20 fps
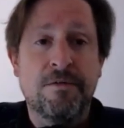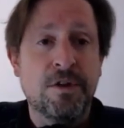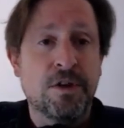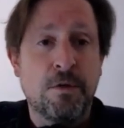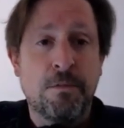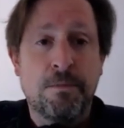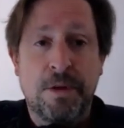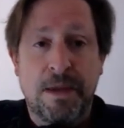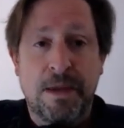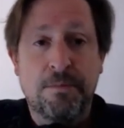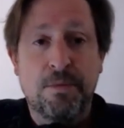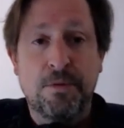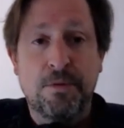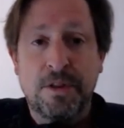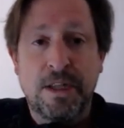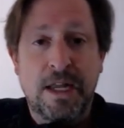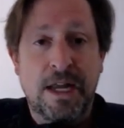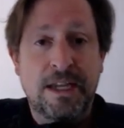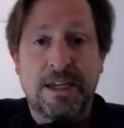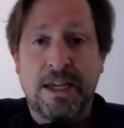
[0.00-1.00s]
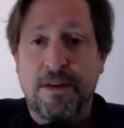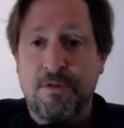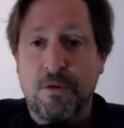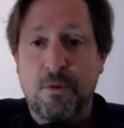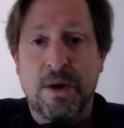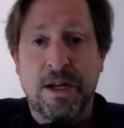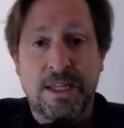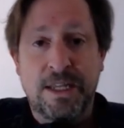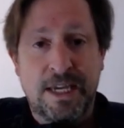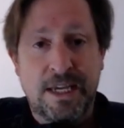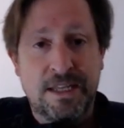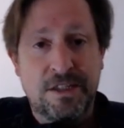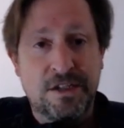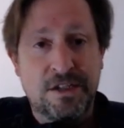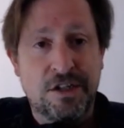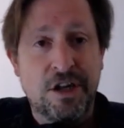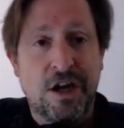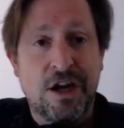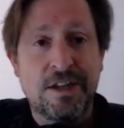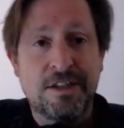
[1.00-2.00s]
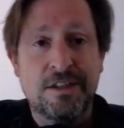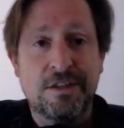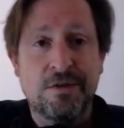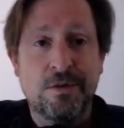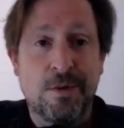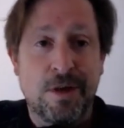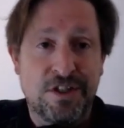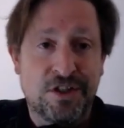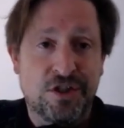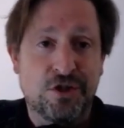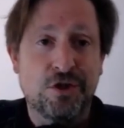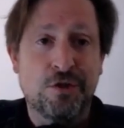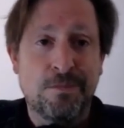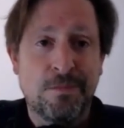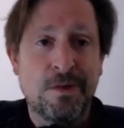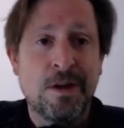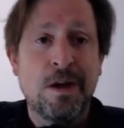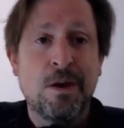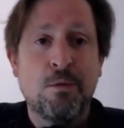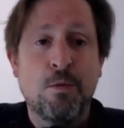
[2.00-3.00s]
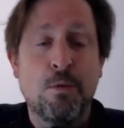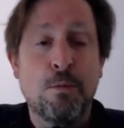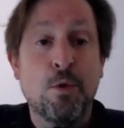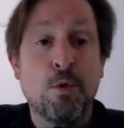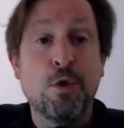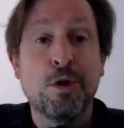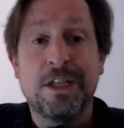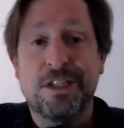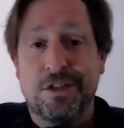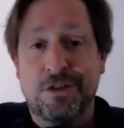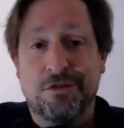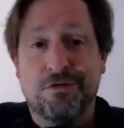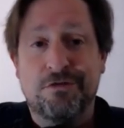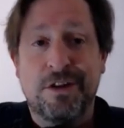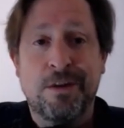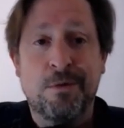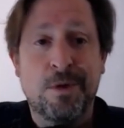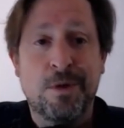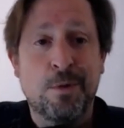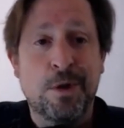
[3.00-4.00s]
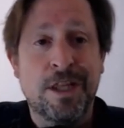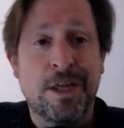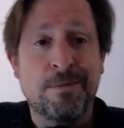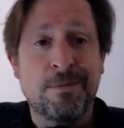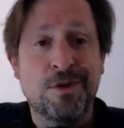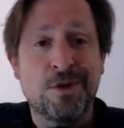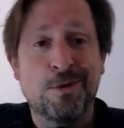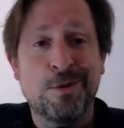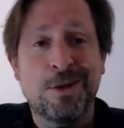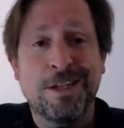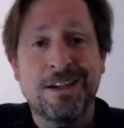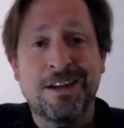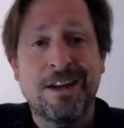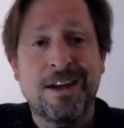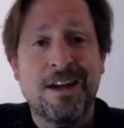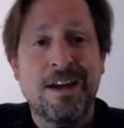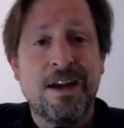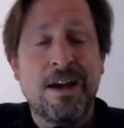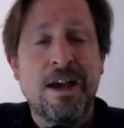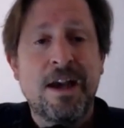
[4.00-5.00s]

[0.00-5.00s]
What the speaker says: you know, people like everyone here tonight who I assume will more or less agree with what I'm doing.